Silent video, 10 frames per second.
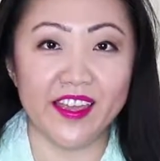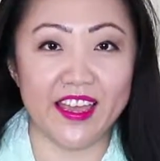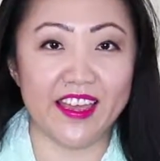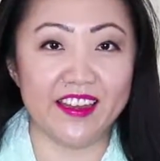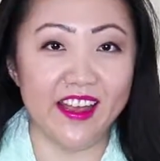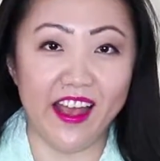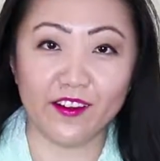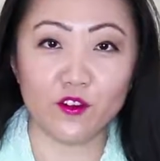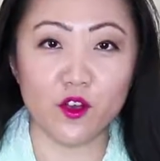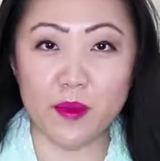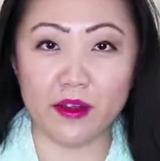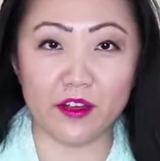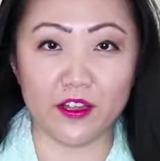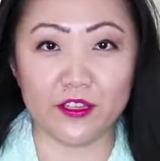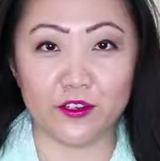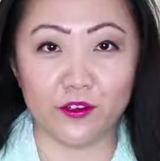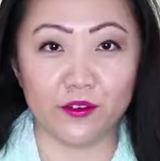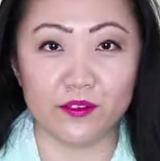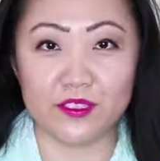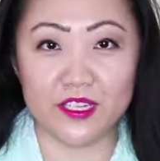And I don't know about
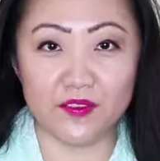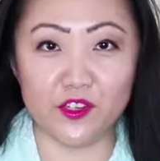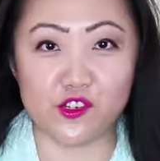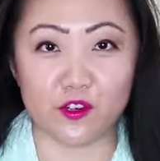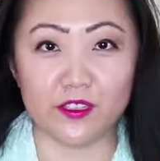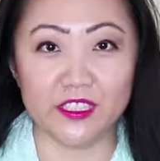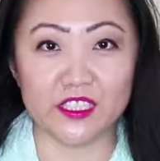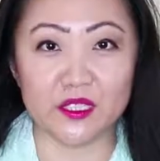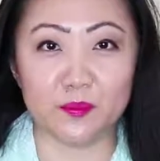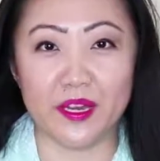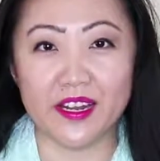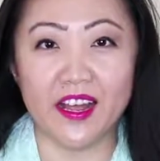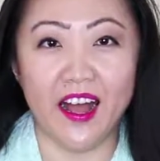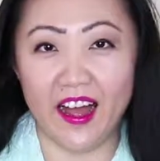other TV journalists, but